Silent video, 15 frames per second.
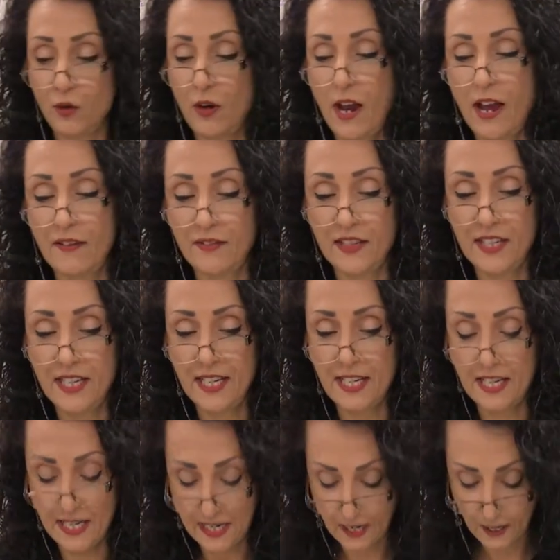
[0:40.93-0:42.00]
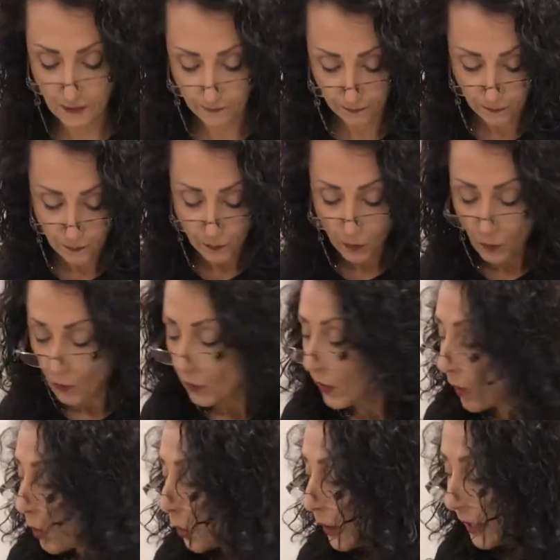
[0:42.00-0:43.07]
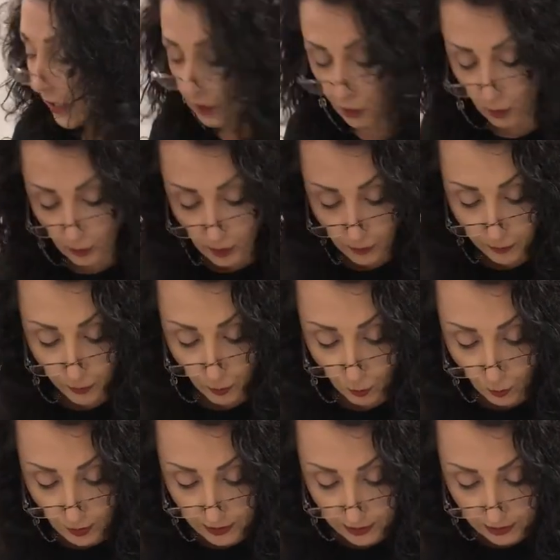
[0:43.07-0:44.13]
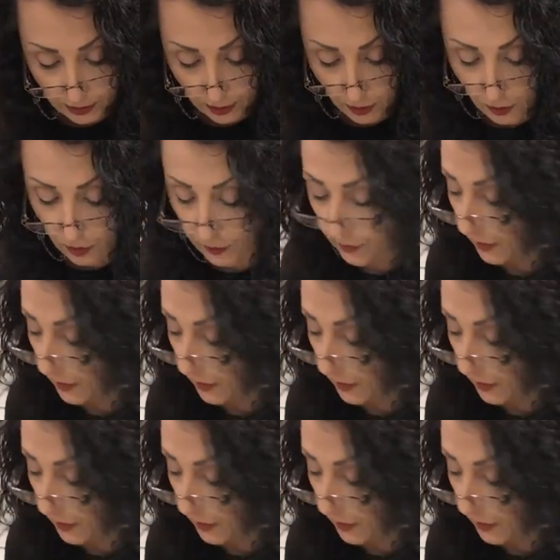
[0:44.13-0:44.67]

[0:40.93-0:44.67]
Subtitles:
drafting. Okay, so I'm going to put one here.